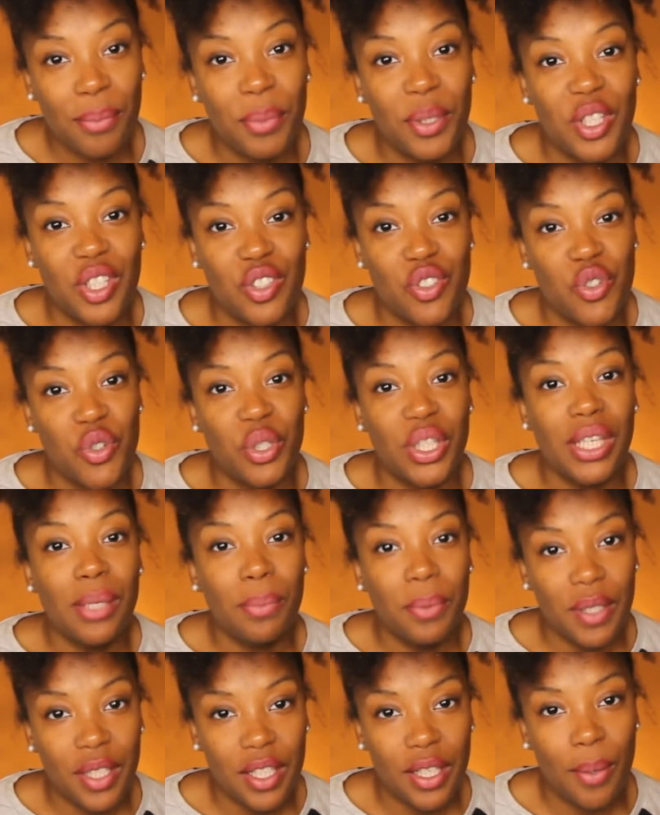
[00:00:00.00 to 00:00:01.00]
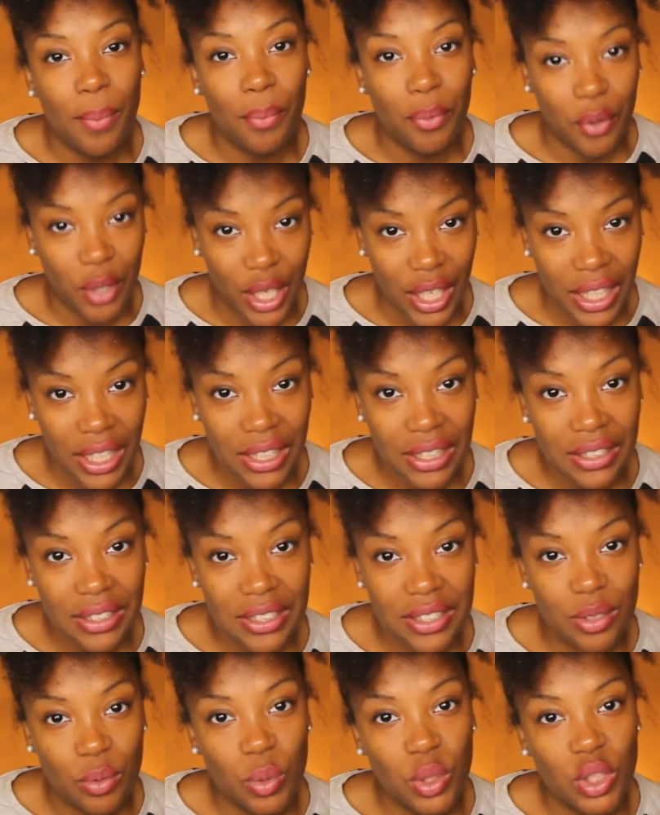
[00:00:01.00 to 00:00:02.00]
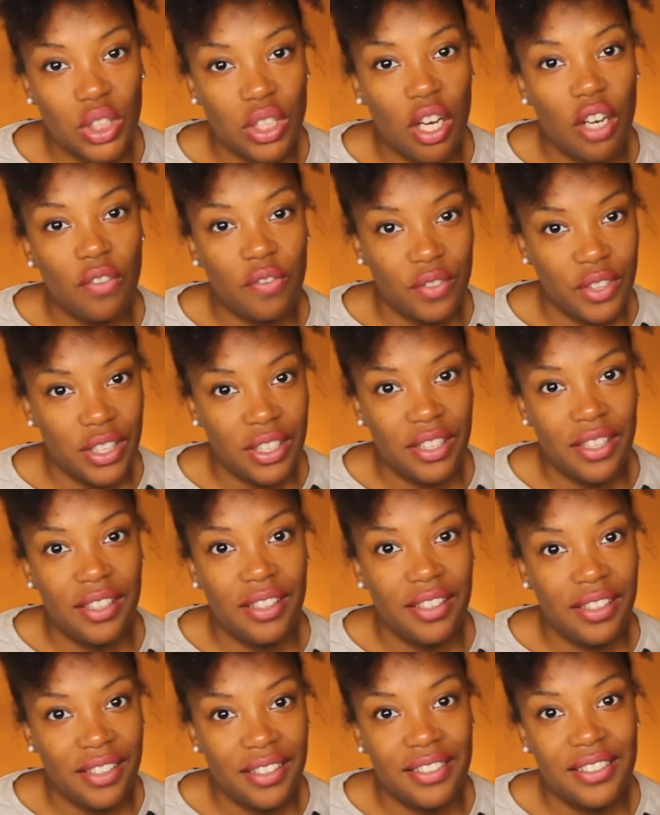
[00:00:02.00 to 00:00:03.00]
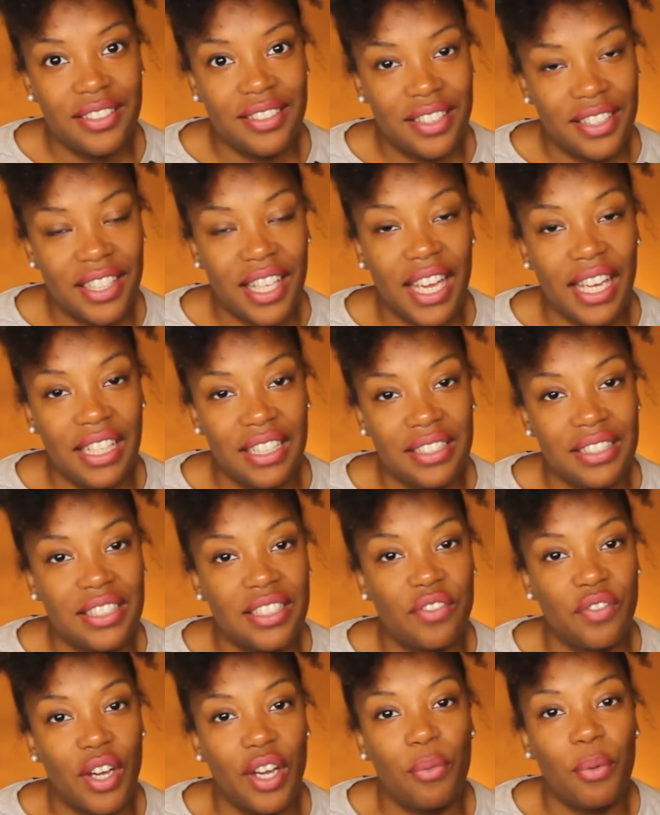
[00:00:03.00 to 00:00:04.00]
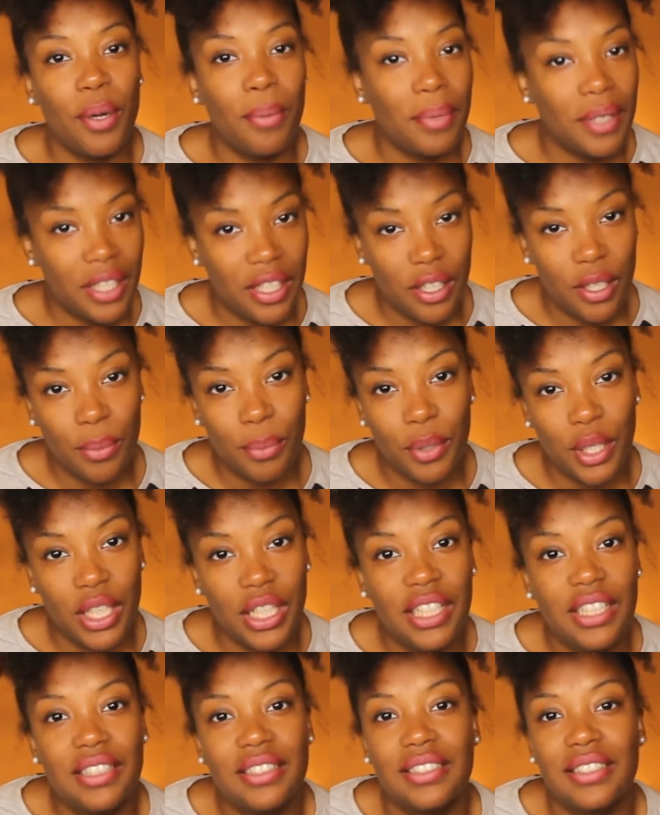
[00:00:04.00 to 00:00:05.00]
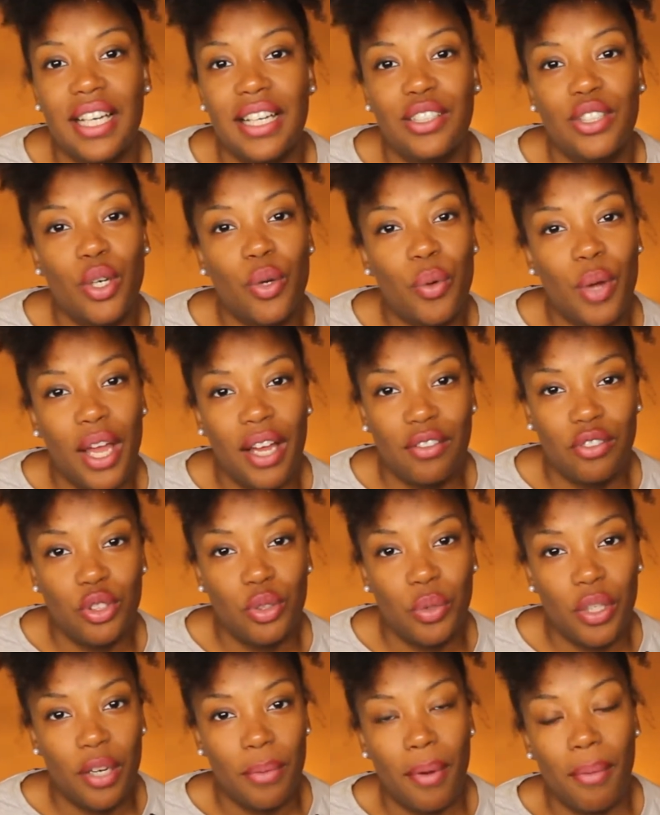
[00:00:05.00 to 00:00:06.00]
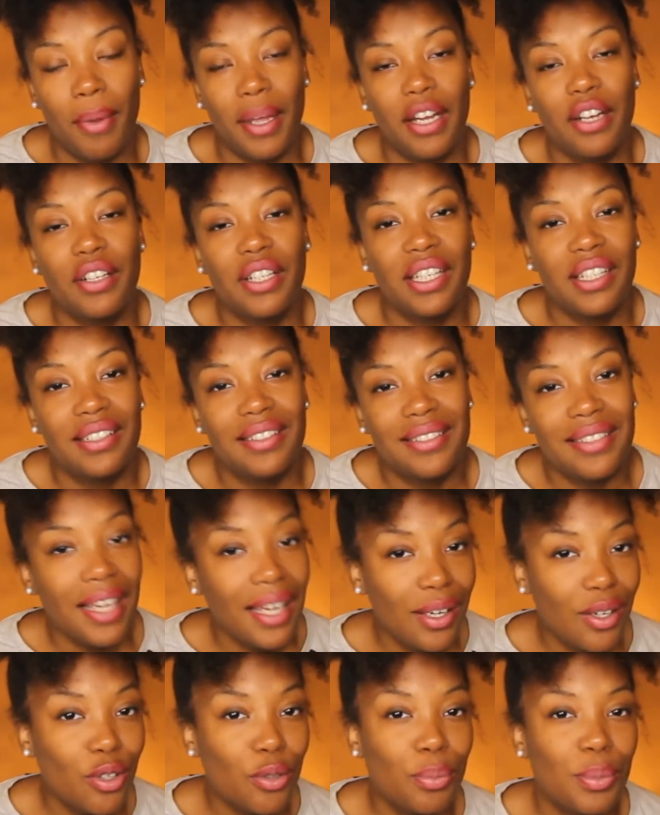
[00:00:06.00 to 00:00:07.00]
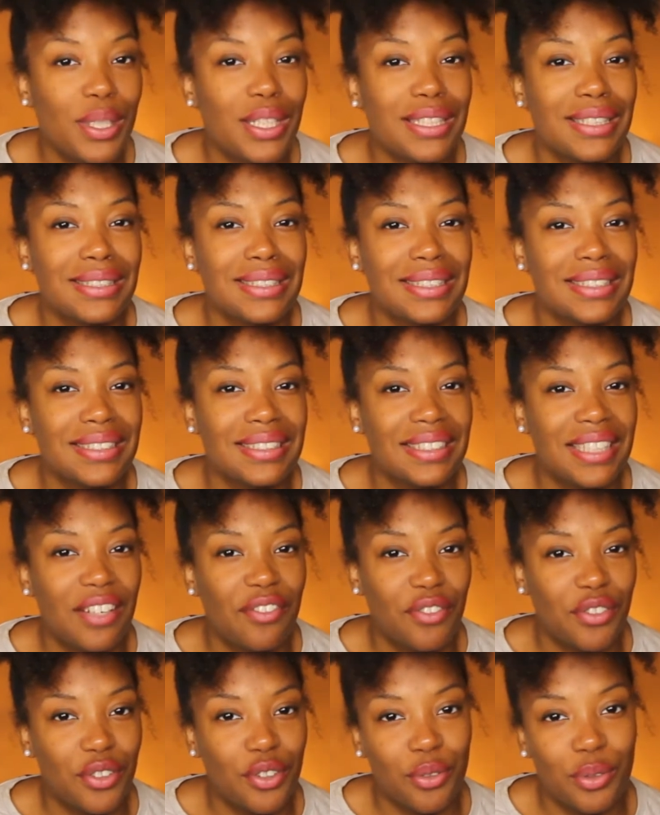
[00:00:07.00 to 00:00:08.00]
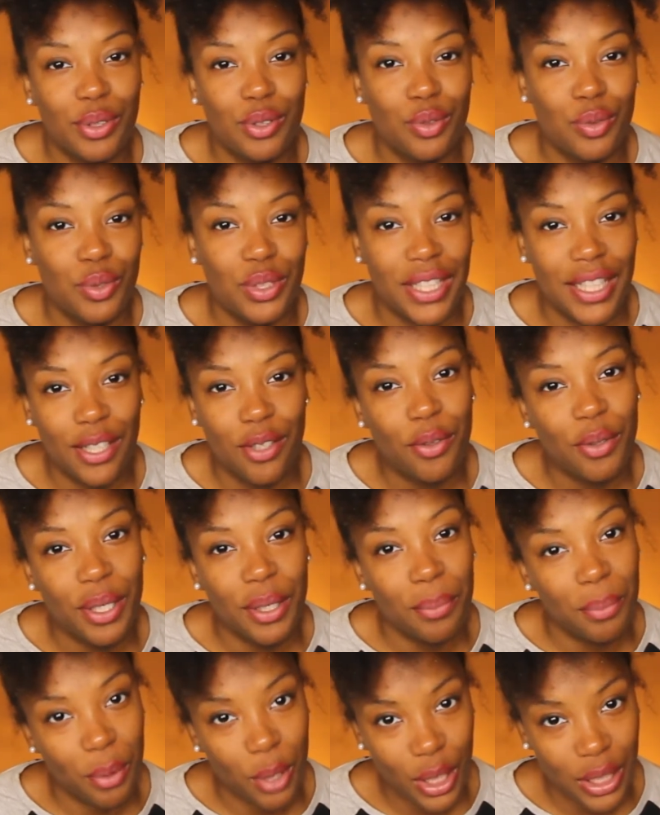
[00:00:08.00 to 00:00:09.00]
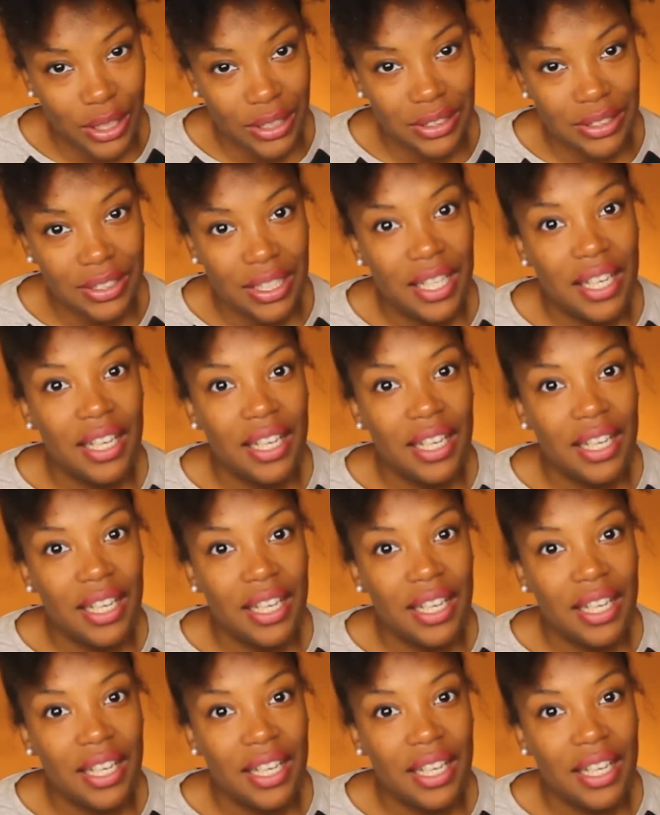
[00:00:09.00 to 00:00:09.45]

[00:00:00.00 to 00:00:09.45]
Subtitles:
Because you're keeping it in braids, which often is the case. If I wear my hair in braids, I don't have to worry about my hair getting tangled, because it's never going to tangle in braids.